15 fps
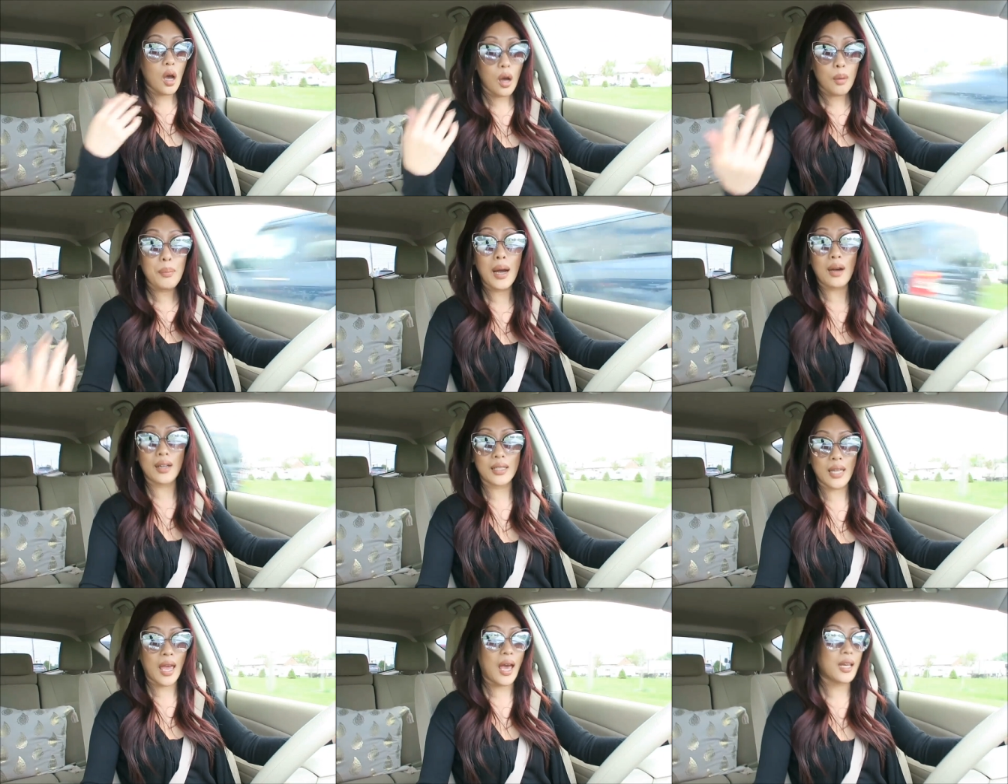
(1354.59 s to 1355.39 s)
about
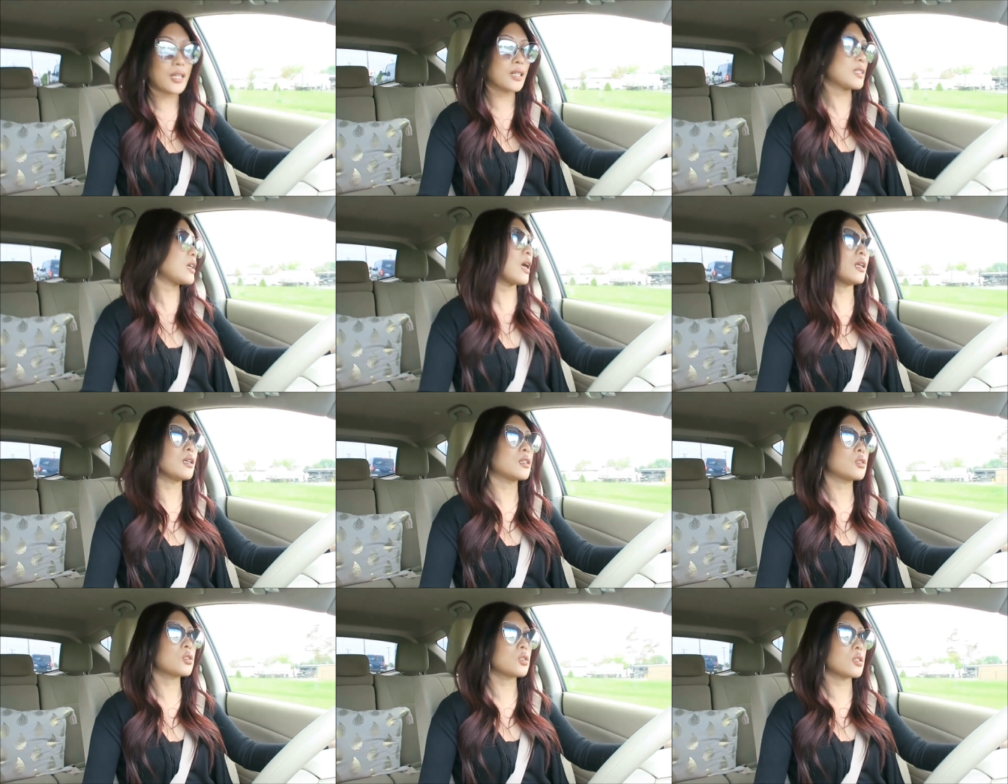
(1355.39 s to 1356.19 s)
an addict and
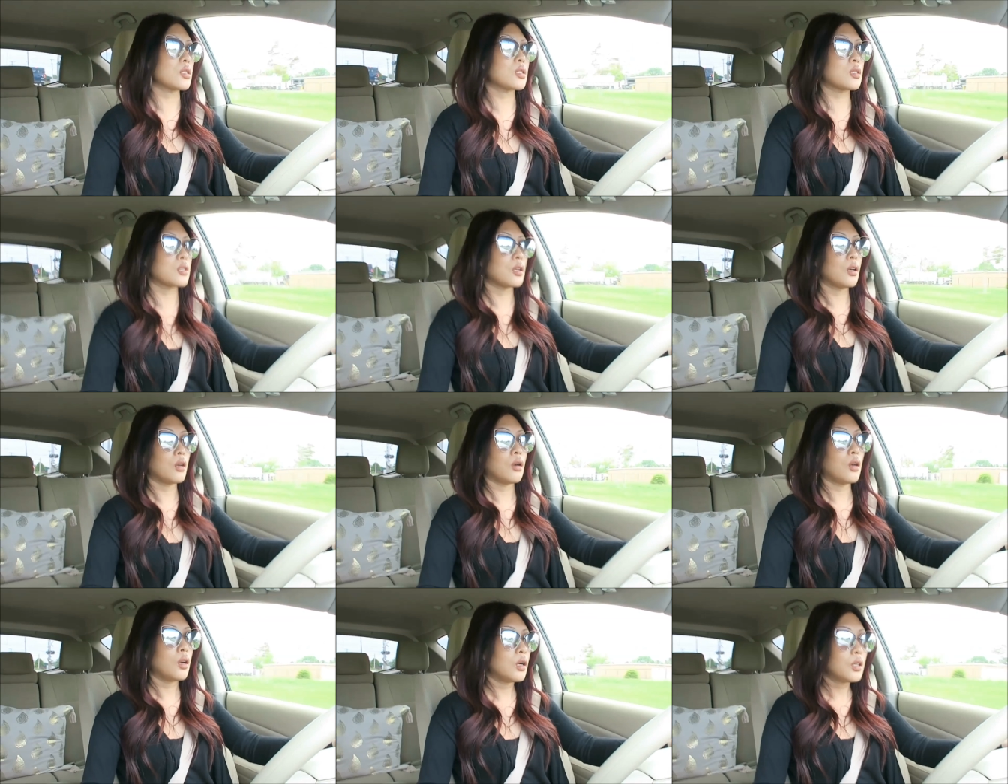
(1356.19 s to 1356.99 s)
it's just
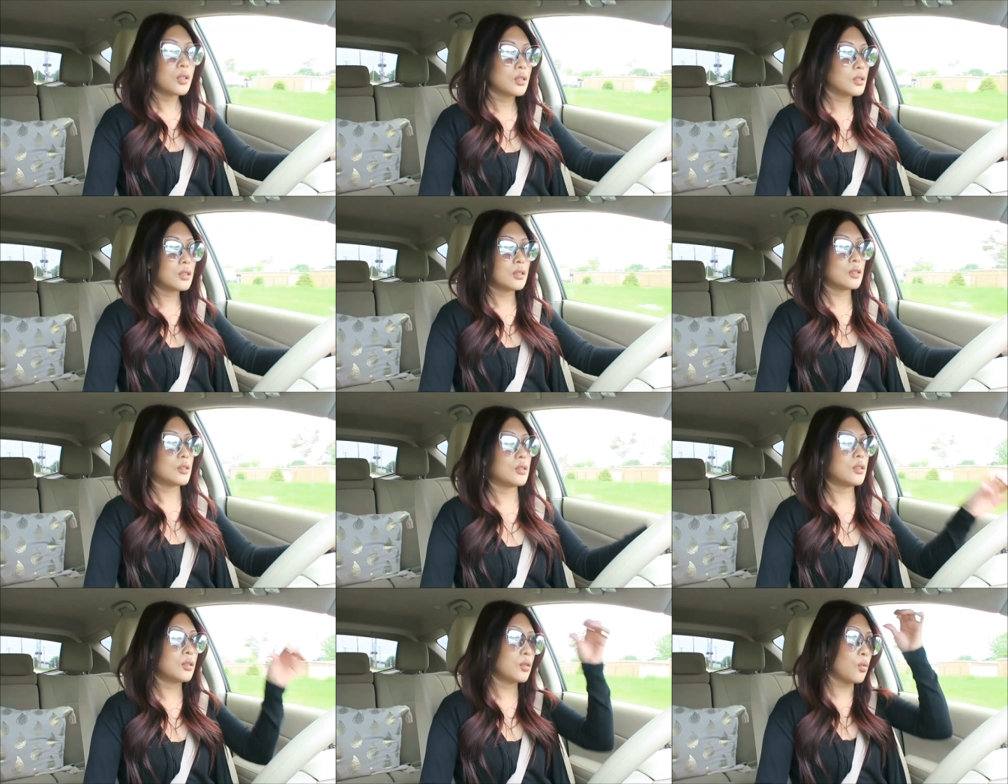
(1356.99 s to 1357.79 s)

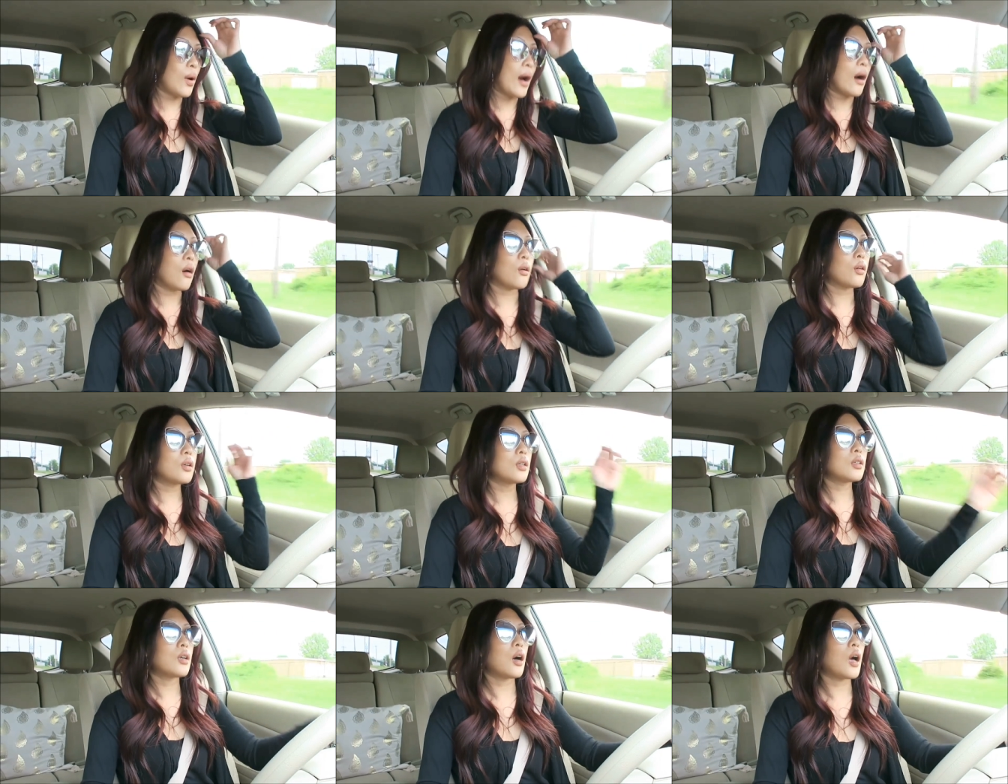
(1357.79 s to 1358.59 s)
wow.
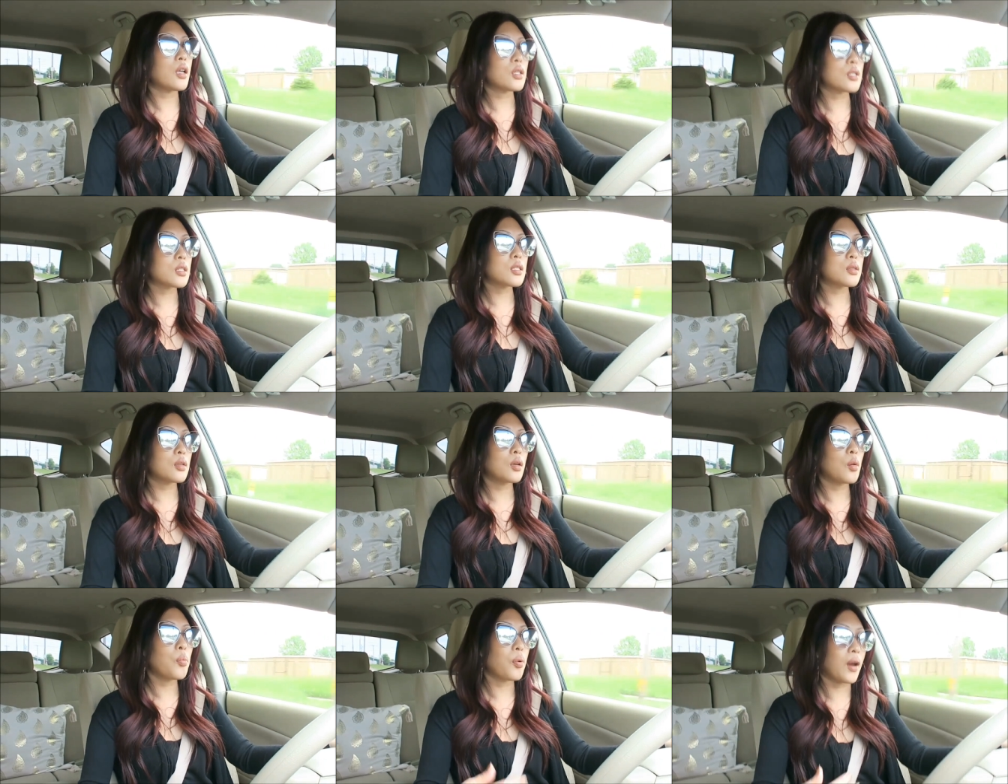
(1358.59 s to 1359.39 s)
I just
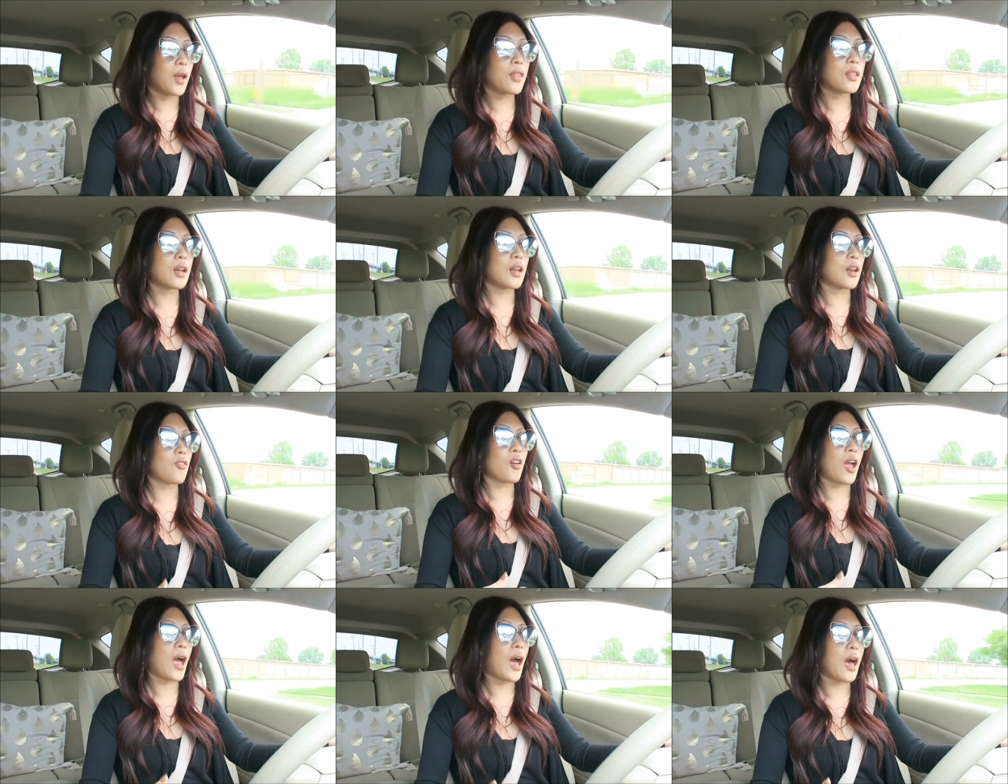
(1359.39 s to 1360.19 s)
pray that I
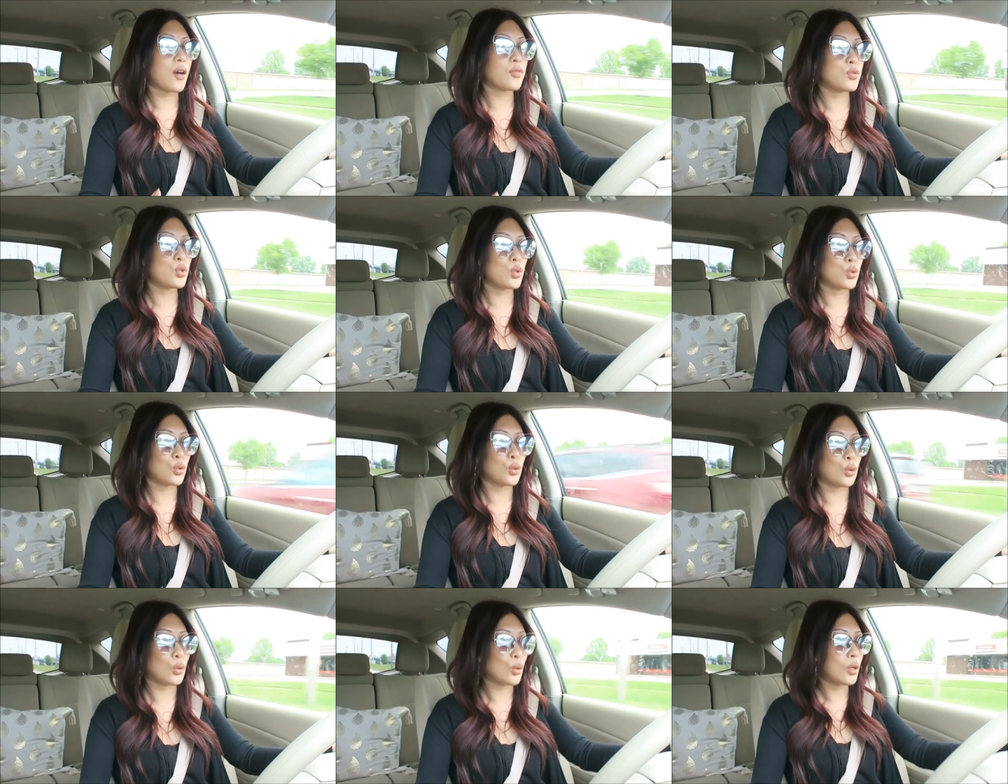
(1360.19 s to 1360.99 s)
never have
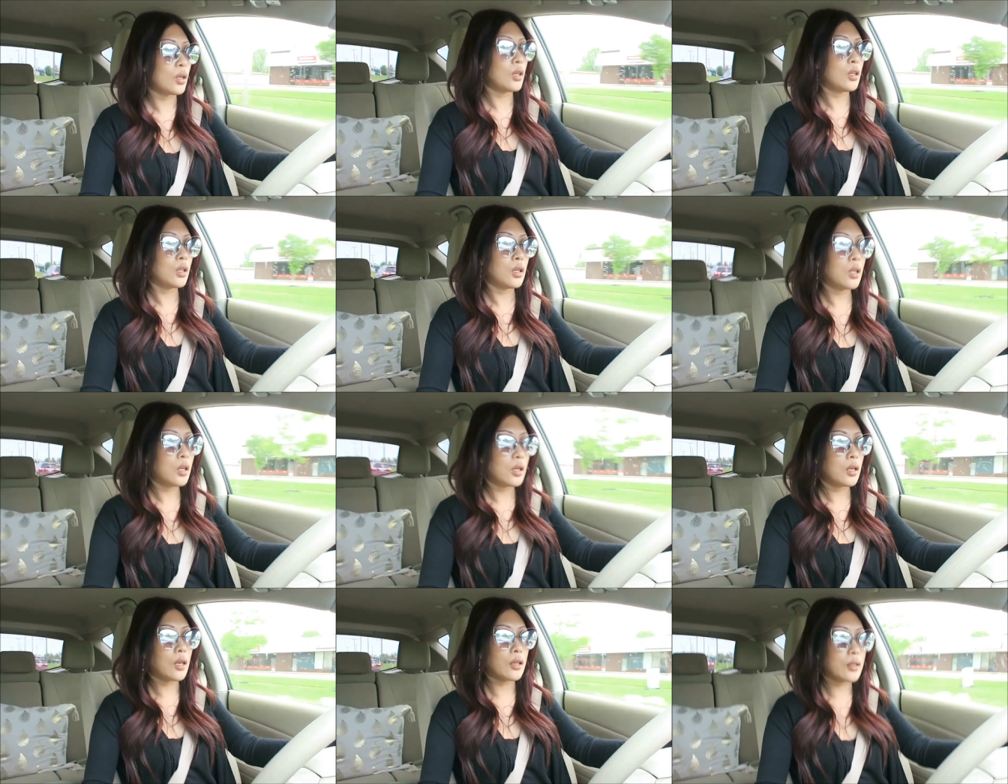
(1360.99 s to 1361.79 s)
to
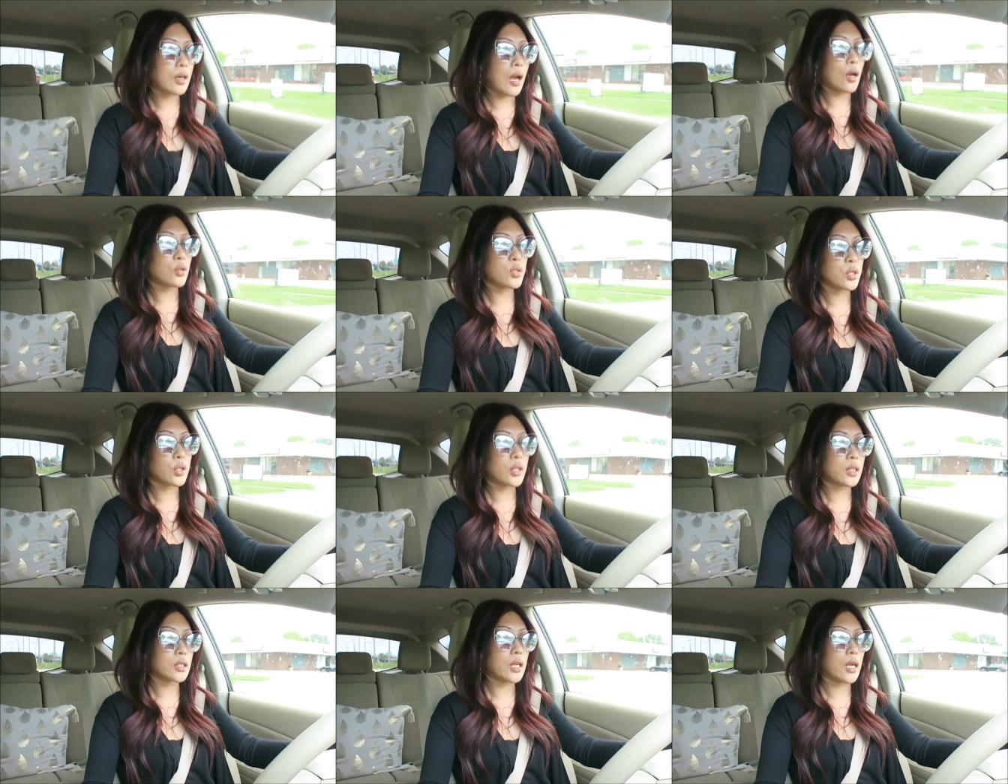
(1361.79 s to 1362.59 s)
encounter
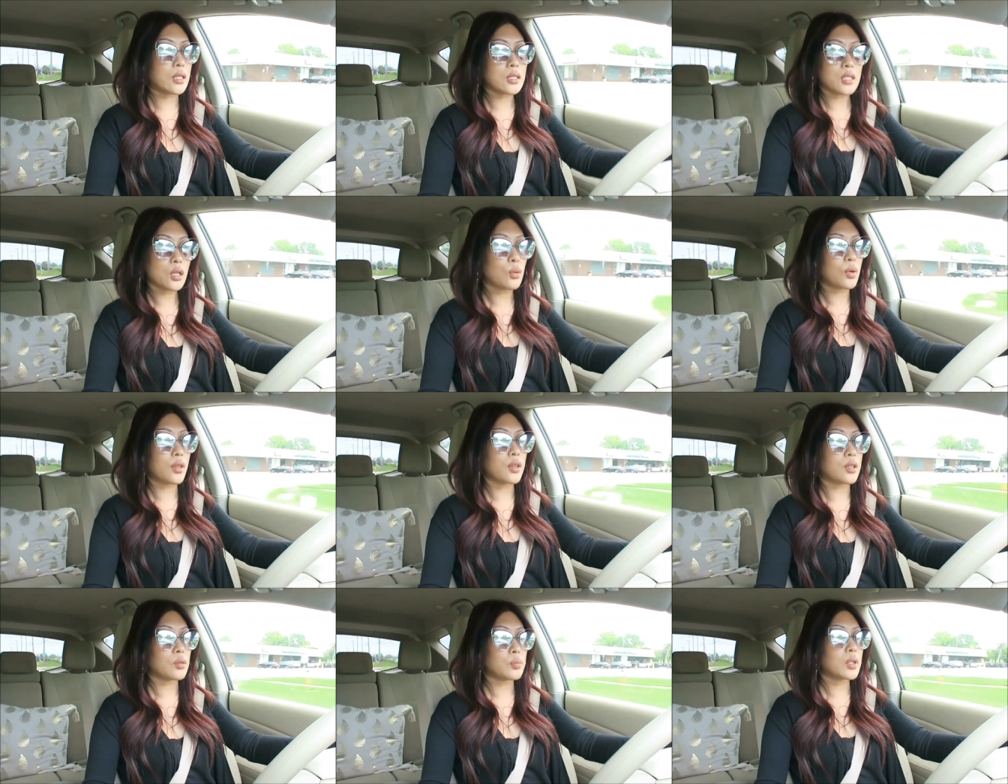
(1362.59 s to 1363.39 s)
it and deal
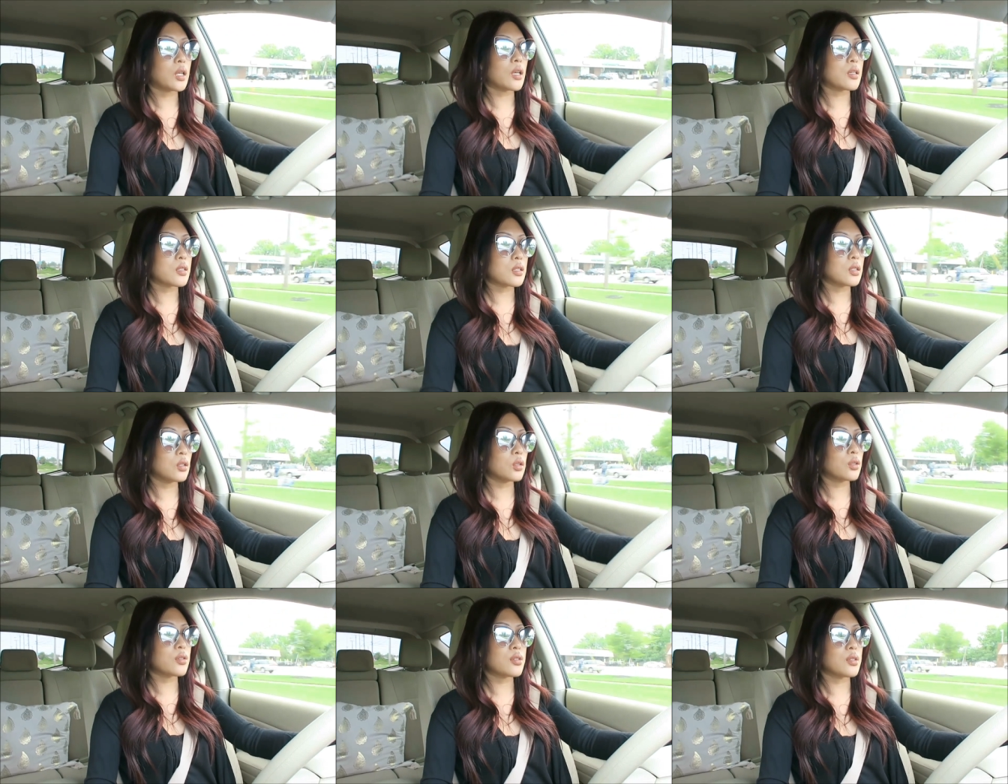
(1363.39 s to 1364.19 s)
with it because it
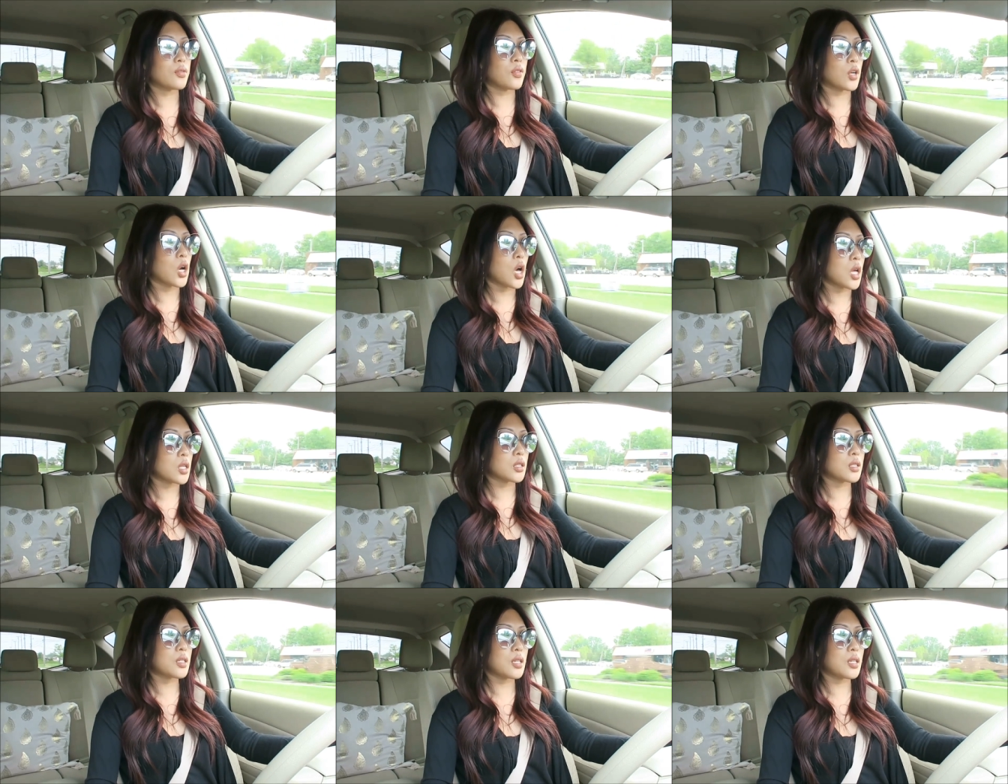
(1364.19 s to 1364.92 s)
looks difficult.